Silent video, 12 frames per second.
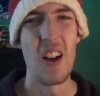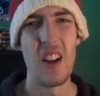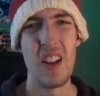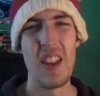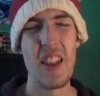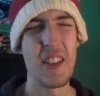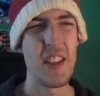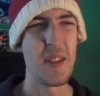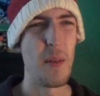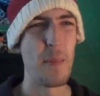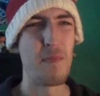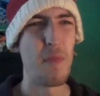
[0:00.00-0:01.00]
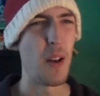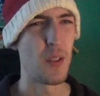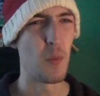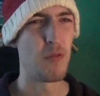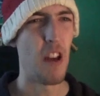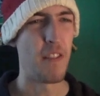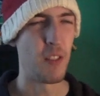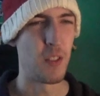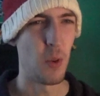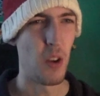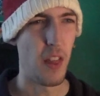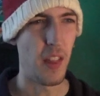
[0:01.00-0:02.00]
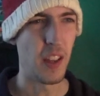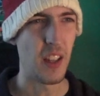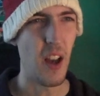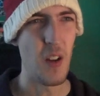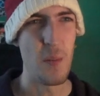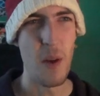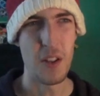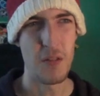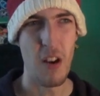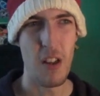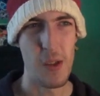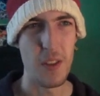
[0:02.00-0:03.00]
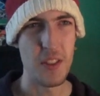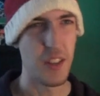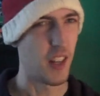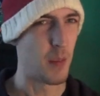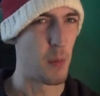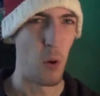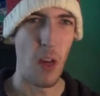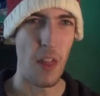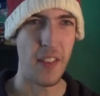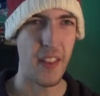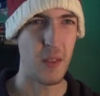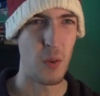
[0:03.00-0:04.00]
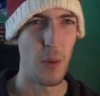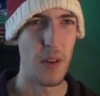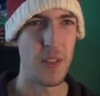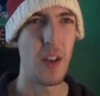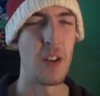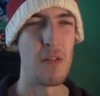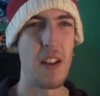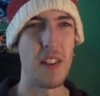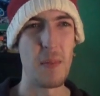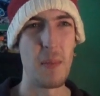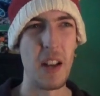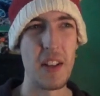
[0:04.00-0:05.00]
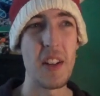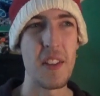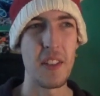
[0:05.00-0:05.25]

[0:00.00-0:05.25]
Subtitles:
this is a personal preference one I think. I'd much rather use the Sticky Ball. I think that's one of the most underrated abilities in the